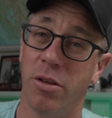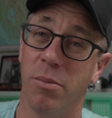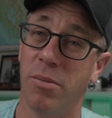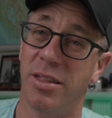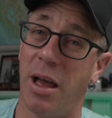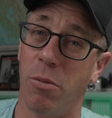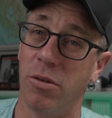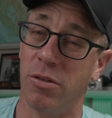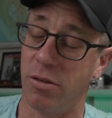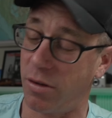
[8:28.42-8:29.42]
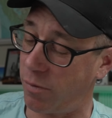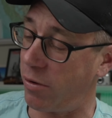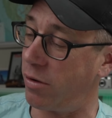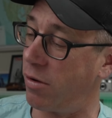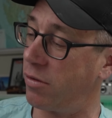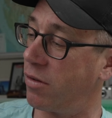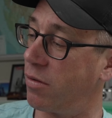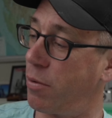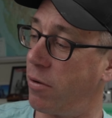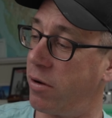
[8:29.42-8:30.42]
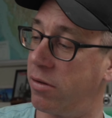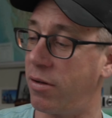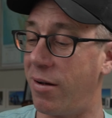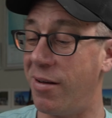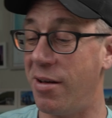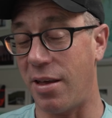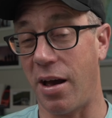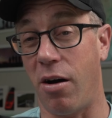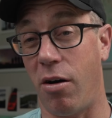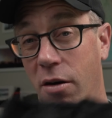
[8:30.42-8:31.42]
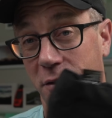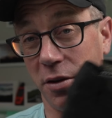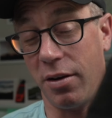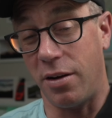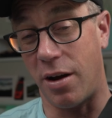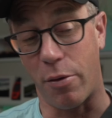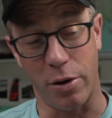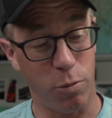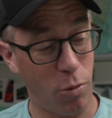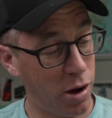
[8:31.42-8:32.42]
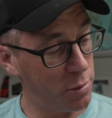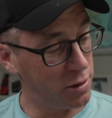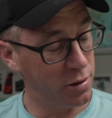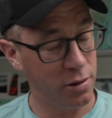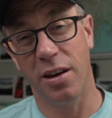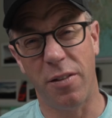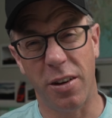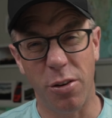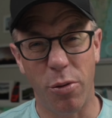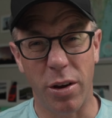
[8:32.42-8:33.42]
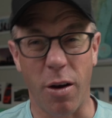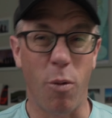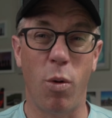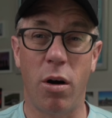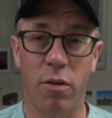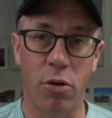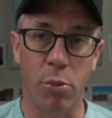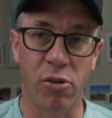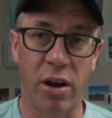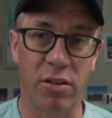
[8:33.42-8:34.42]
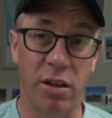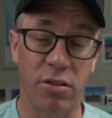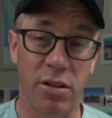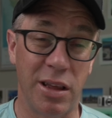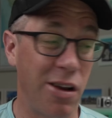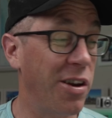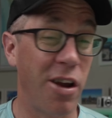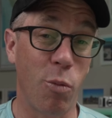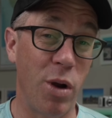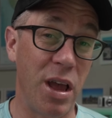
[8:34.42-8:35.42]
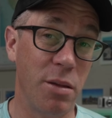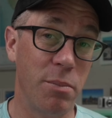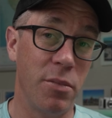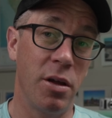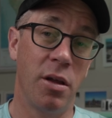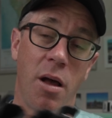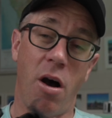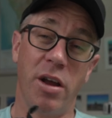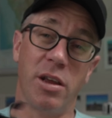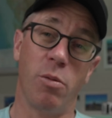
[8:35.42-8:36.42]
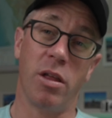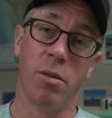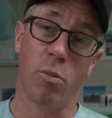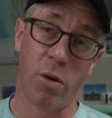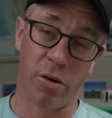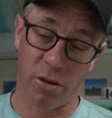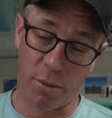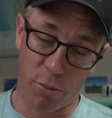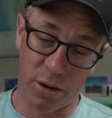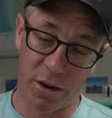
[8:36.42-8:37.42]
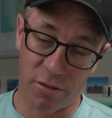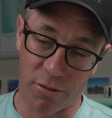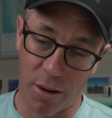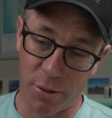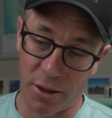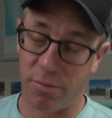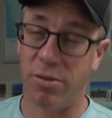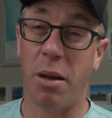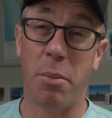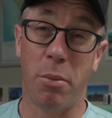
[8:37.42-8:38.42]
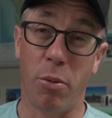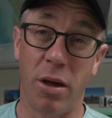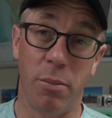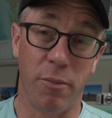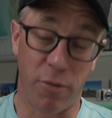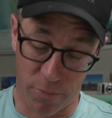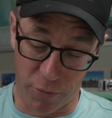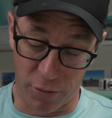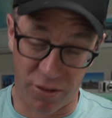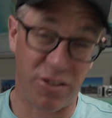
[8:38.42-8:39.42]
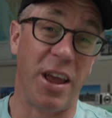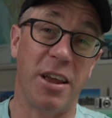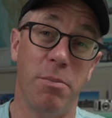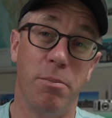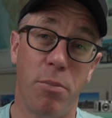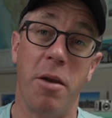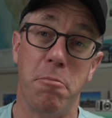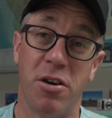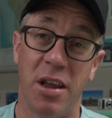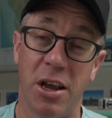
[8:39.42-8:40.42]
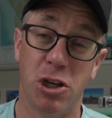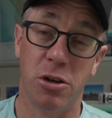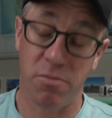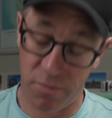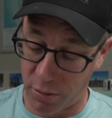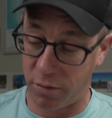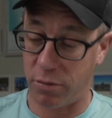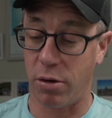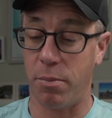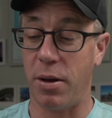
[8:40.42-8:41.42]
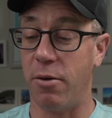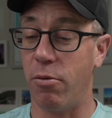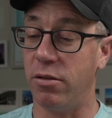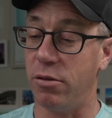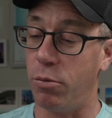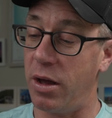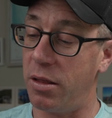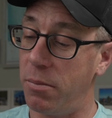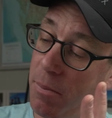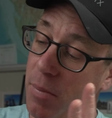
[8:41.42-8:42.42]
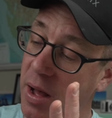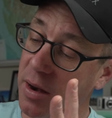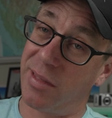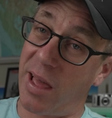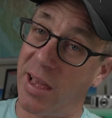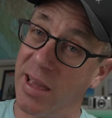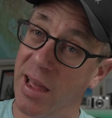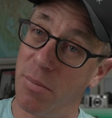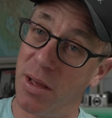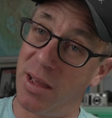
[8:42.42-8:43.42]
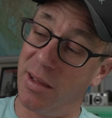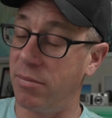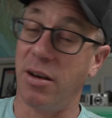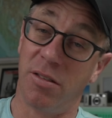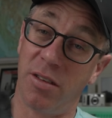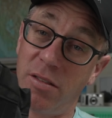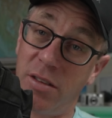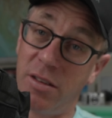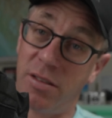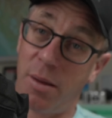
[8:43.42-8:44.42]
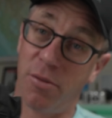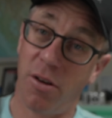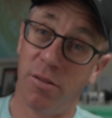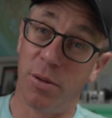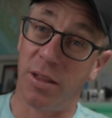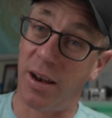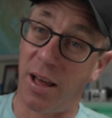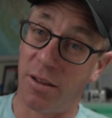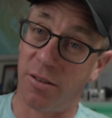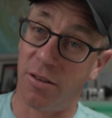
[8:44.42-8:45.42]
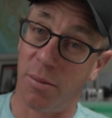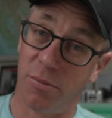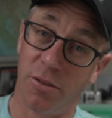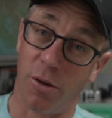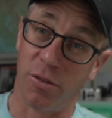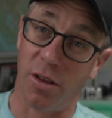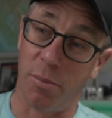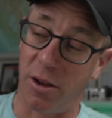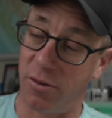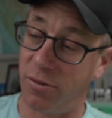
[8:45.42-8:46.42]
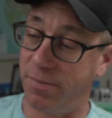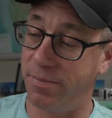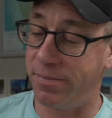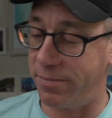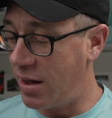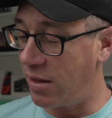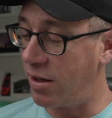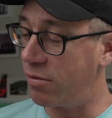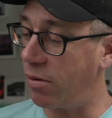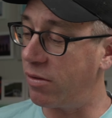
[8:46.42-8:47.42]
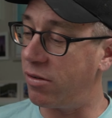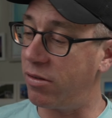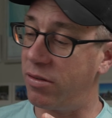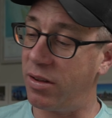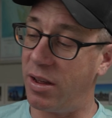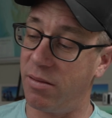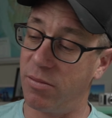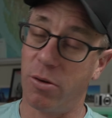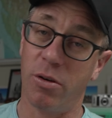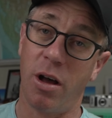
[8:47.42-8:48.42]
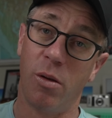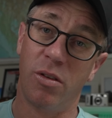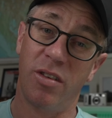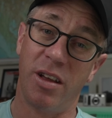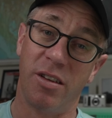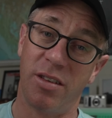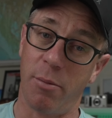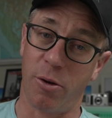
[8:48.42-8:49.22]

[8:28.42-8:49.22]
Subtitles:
them, that was not a very nice experience. So they are often a requirement. If you're doing well-formed tracks, that sort of thing, I don't wear them. I only wear them where it's going to be really scrubby. Some people wear them for snake bite protection. That's not a bad reason to wear them, but they can be a necessity sometimes, but then other times not so much. And these ones are just the good old Cedar Summit